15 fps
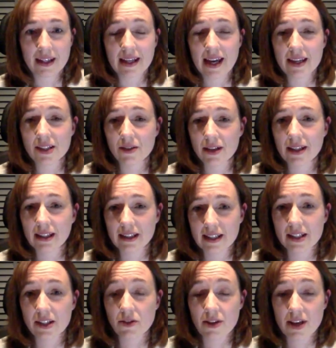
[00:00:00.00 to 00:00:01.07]
Yeah, so I think
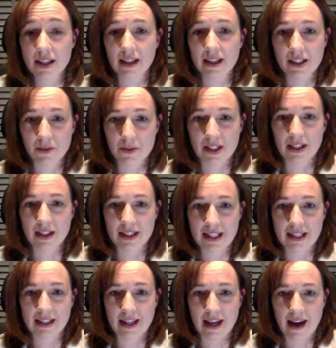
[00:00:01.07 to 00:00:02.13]
there's three things that we should
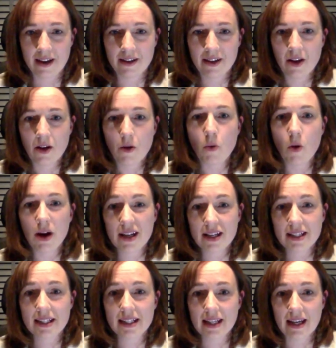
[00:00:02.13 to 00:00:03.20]
consider there. One
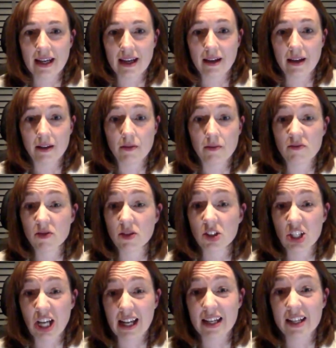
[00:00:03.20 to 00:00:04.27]
is the
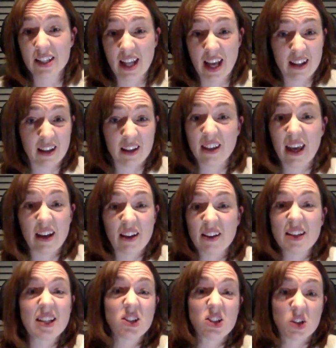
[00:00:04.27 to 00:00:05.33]
challenge there that they
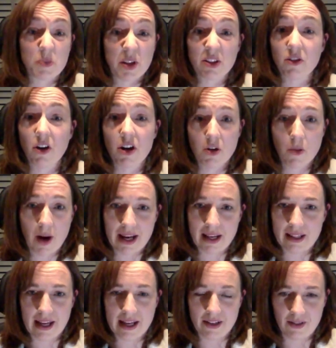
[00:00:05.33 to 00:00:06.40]
need to just be thrown away
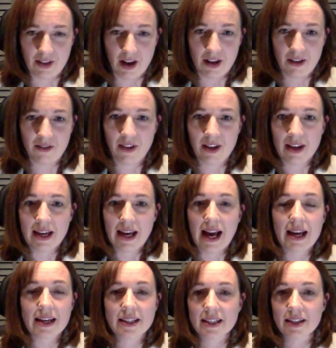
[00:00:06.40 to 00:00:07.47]
at the end of life.
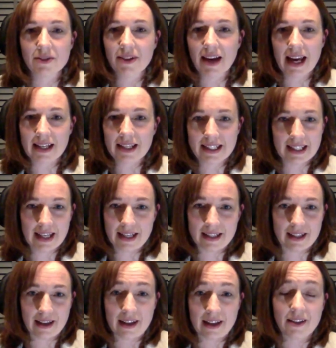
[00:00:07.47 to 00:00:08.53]
Actually, the reality is
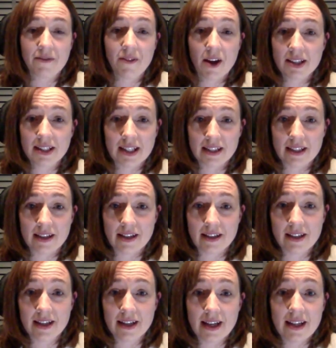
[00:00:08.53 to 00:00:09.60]
that in the first
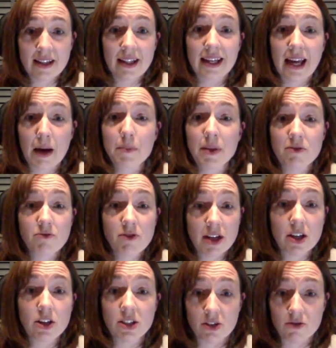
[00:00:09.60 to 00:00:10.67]
instance, they can be
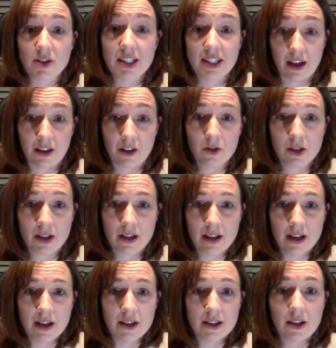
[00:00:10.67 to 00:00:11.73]
reused and recycled.
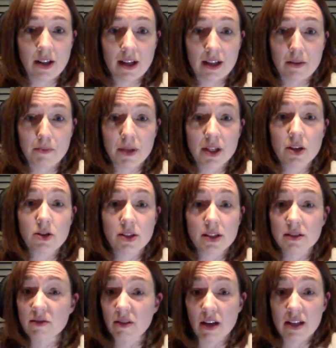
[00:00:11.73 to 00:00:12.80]
So they can be
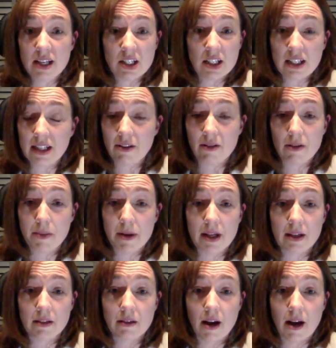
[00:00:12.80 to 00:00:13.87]
used, initially there are
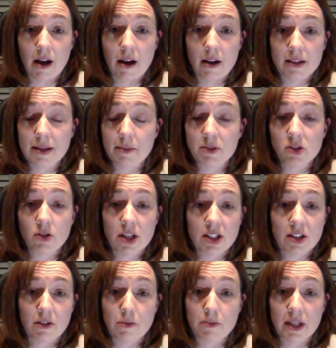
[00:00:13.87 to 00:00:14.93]
being
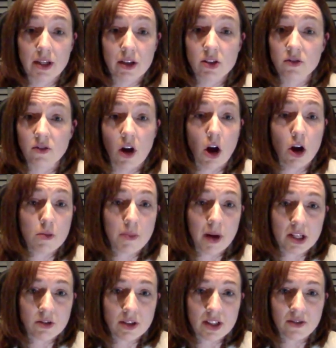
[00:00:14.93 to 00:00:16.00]
demonstrations of them being used for home
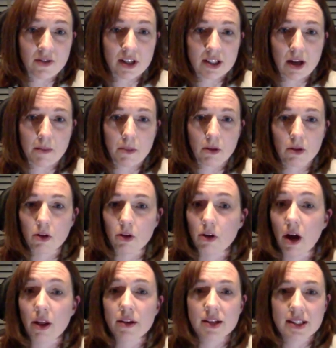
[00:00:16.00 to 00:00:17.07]
batteries, for example,
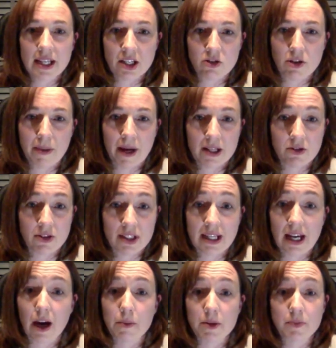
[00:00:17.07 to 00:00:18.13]
or other stationary batteries
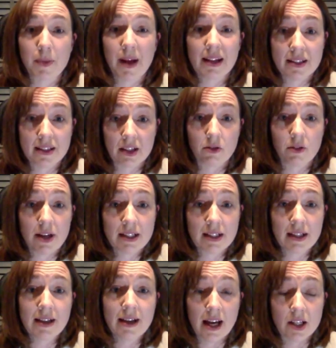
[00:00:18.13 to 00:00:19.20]
to help us balance the grid
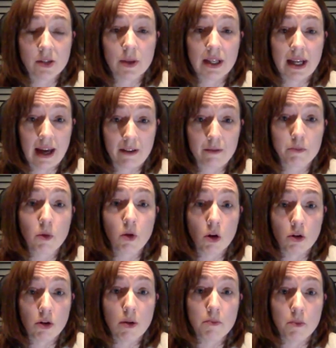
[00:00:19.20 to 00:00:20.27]
as we have
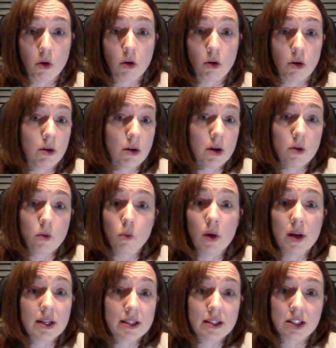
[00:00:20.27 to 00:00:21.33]
more and more
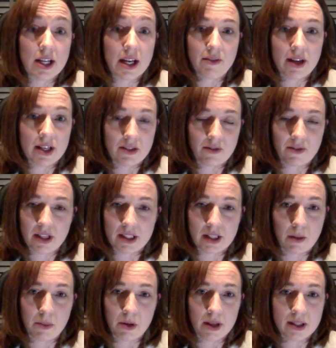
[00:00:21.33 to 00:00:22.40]
wind generation, for
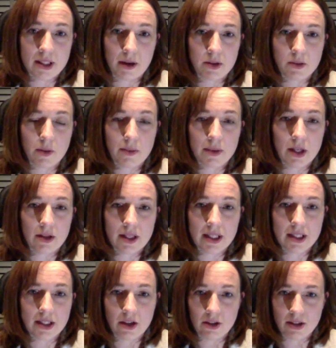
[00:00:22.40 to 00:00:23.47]
example, at times when we don't
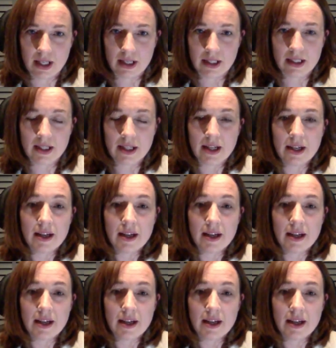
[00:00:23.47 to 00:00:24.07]
need to use it.